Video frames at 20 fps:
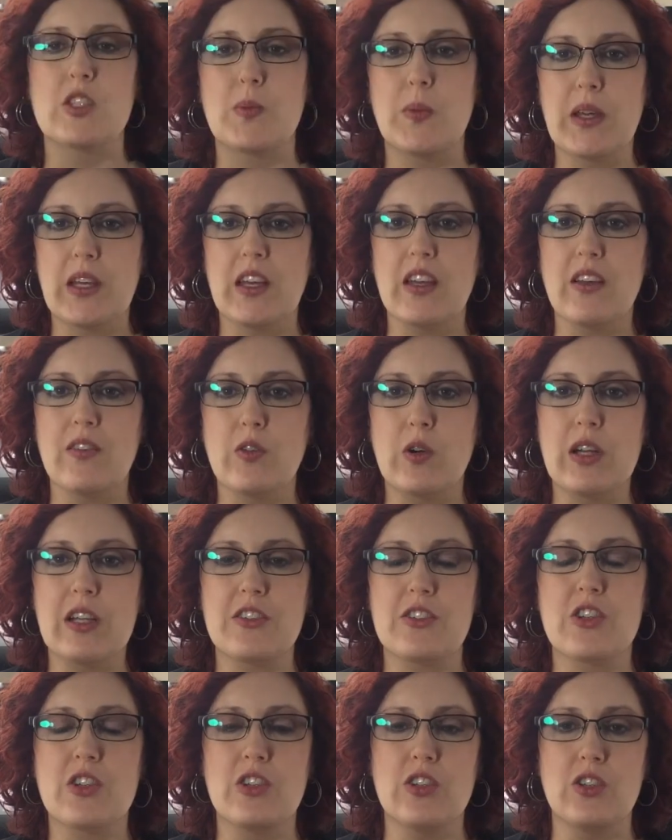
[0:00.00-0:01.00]
Speaking of
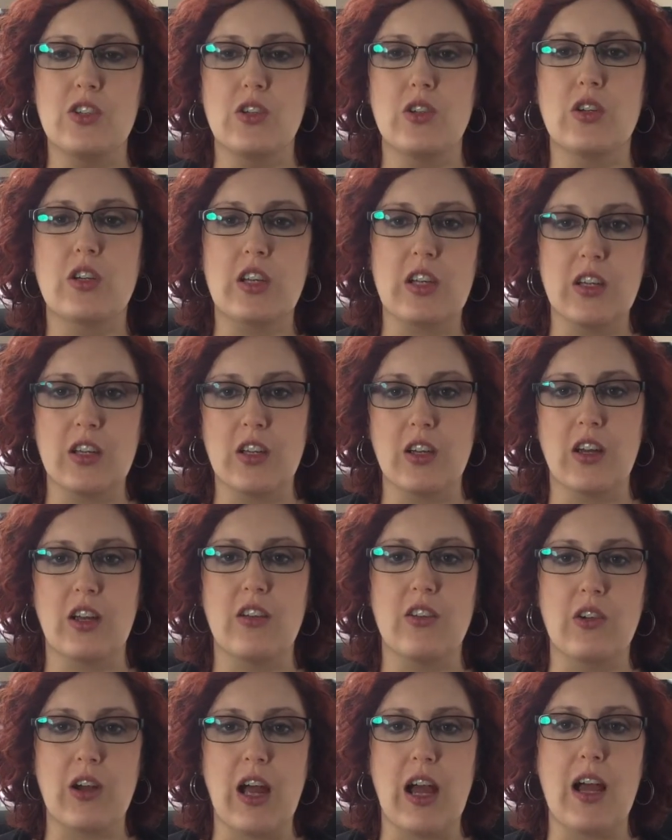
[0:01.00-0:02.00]
which, you can
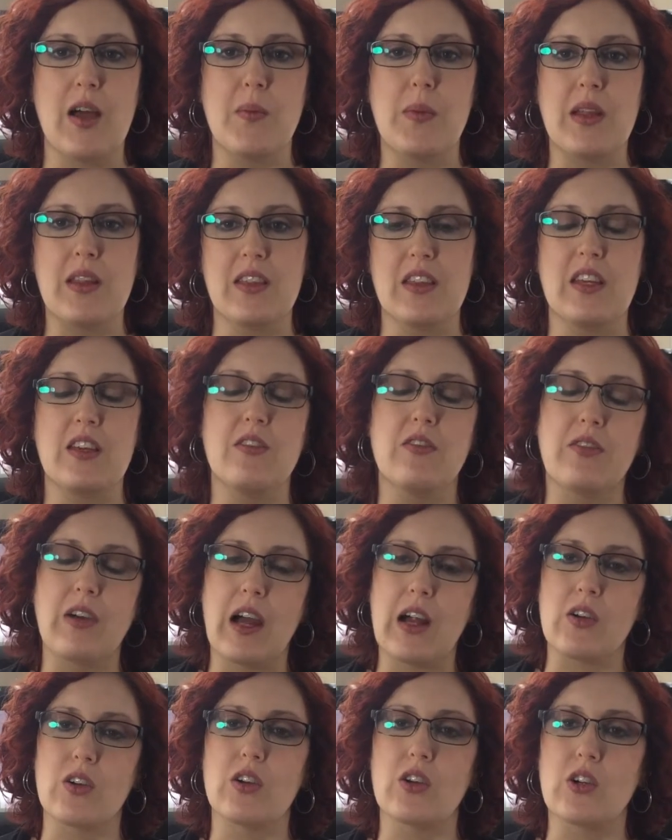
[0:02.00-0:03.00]
grab the
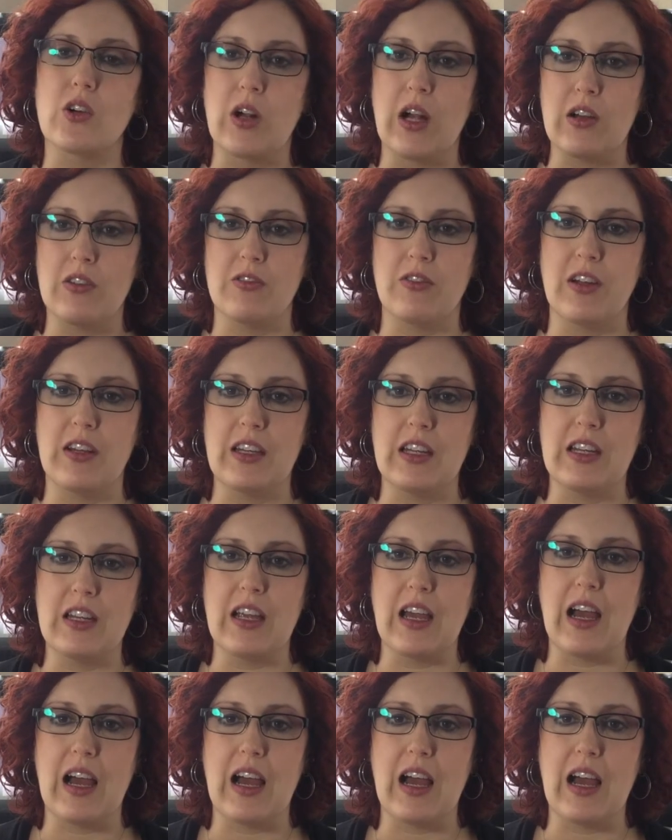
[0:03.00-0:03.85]
viral crowdfunding